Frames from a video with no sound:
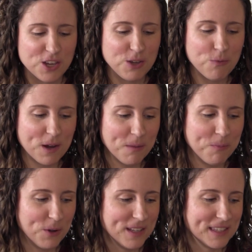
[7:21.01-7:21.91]
You want
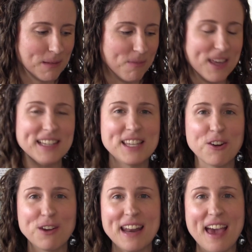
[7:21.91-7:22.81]
to put in some things
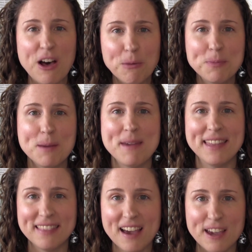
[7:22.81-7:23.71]
that are going to help them
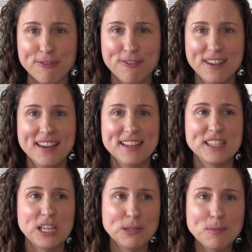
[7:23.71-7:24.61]
in life.
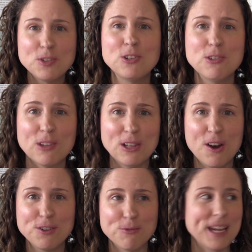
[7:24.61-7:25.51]
Teach them to do the
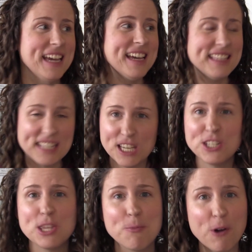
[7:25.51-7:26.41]
laundry.
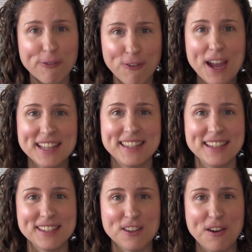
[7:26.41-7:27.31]
Teach them where France
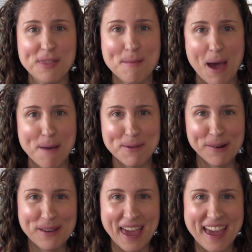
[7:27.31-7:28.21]
is on the map,
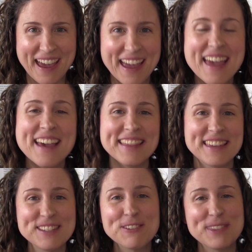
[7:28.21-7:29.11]
okay?
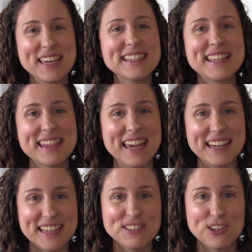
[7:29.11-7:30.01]
These are things that
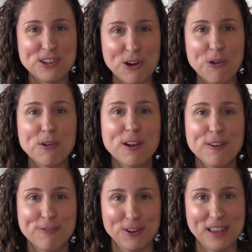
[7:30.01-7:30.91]
they need to know
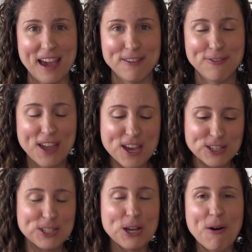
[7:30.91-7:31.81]
for life.
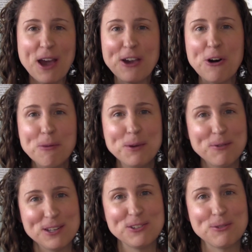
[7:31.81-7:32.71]
So I hope
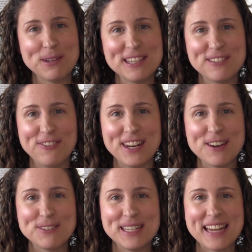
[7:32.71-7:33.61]
you enjoyed this
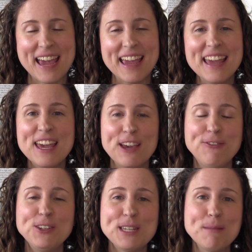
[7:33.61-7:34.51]
video today.
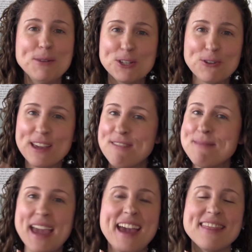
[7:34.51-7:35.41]
If you did, be sure to
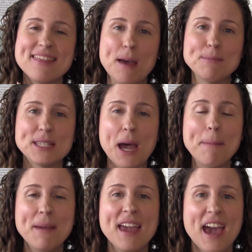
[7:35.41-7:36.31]
give me a thumbs
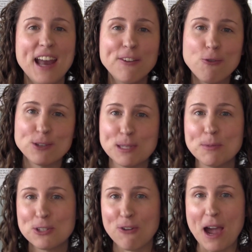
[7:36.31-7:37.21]
up, and of course
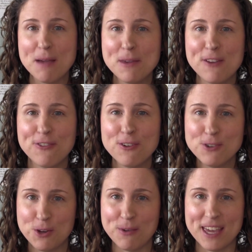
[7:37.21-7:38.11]
subscribe if
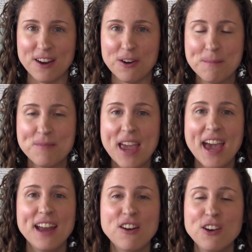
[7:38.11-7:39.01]
you're new here.
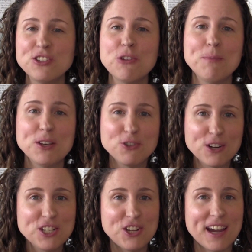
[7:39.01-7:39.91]
And also be
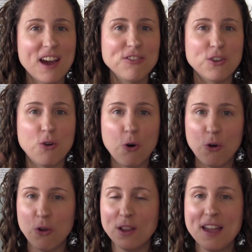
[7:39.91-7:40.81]
sure to check out the
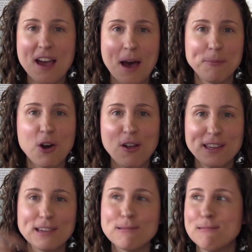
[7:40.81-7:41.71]
whole, I'm
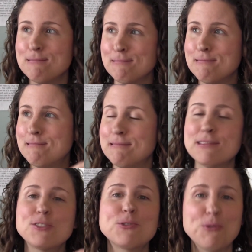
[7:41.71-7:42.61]
calling it
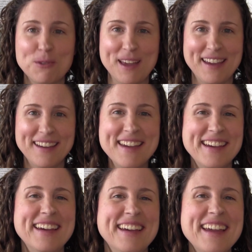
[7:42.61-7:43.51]
homeschooling.
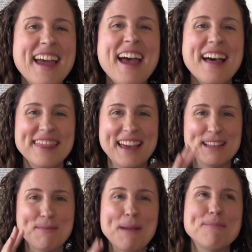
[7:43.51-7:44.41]

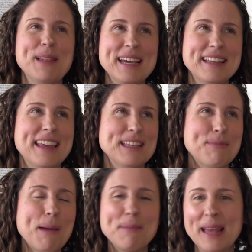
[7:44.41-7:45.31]
That's my play.
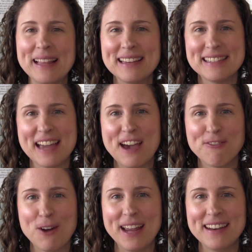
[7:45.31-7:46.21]
That's my playlist I
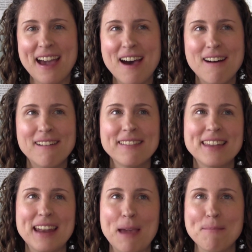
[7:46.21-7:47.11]
have right now.
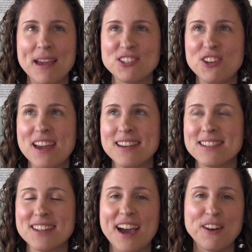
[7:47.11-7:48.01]
The name may
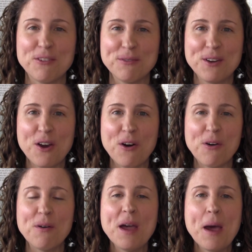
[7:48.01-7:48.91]
change, I don't
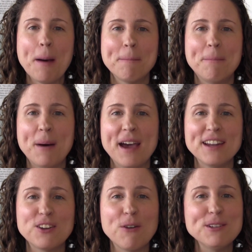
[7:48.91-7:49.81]
know,
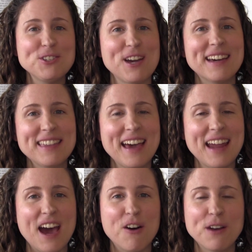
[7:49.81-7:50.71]
but go and check
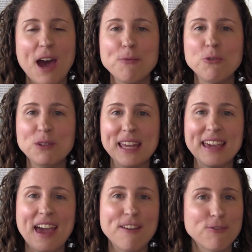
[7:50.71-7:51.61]
that out. I will
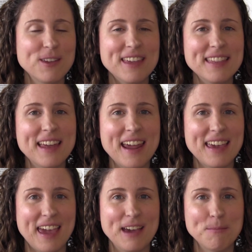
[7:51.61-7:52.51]
link everything that
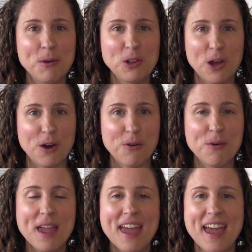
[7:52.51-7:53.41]
I can
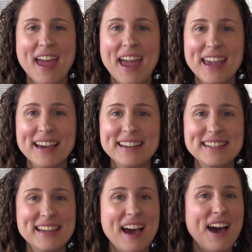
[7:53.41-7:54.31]
below,
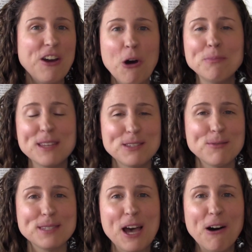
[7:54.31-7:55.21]
and I hope
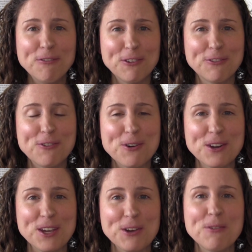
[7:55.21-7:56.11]
this was helpful
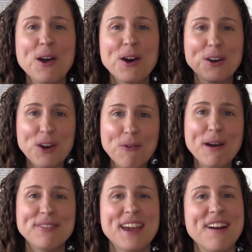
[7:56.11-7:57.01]
for you. Go
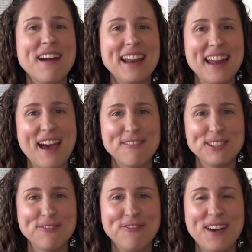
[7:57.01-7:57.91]
out there and have
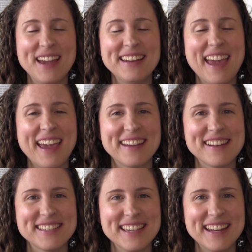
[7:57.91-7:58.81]
some fun,
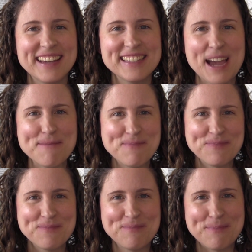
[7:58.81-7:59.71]
and I'll see you next
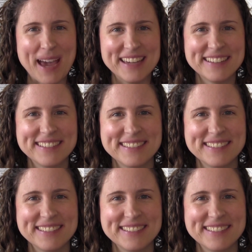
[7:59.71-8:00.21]
time. Bye.